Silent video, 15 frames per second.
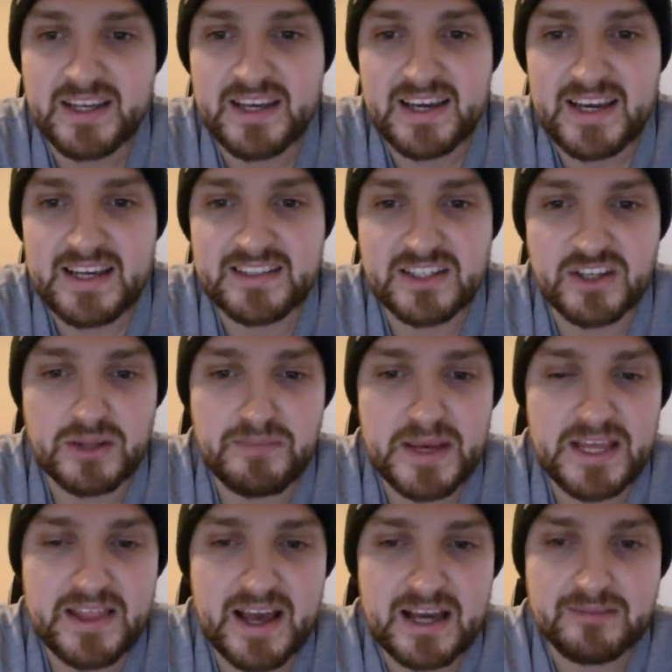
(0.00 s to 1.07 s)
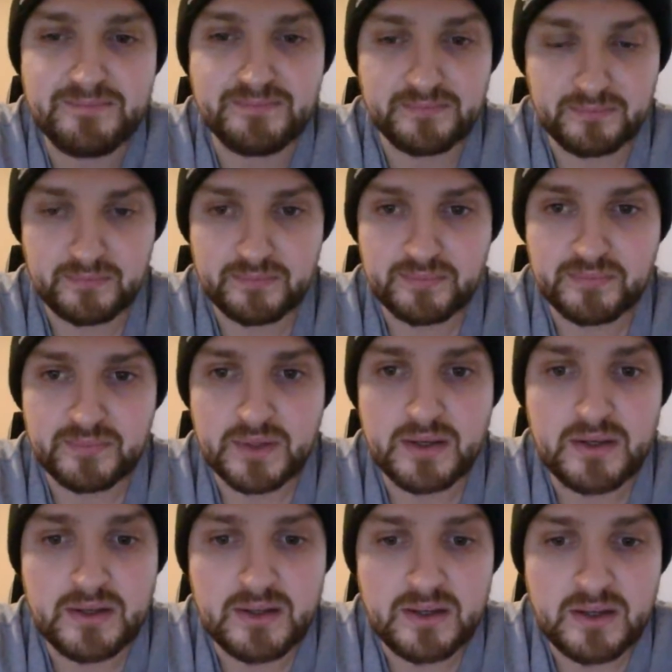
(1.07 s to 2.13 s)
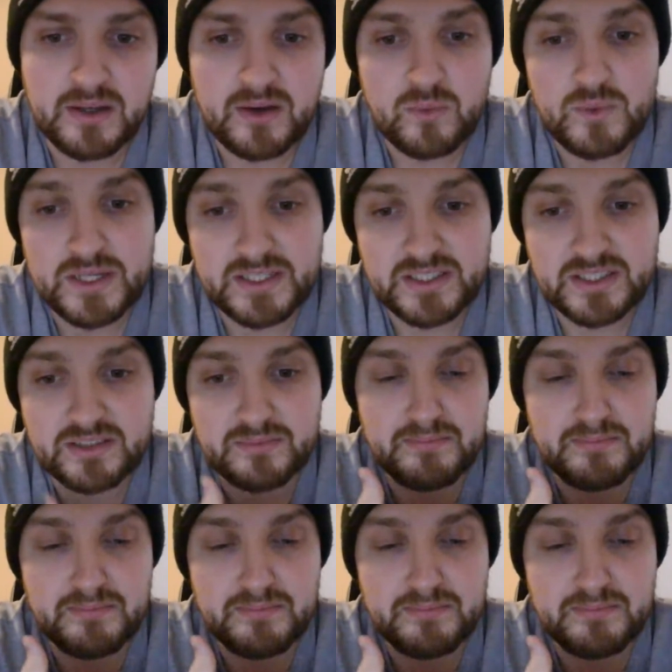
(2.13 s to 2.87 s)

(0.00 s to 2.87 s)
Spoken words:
isn't going to be there, which,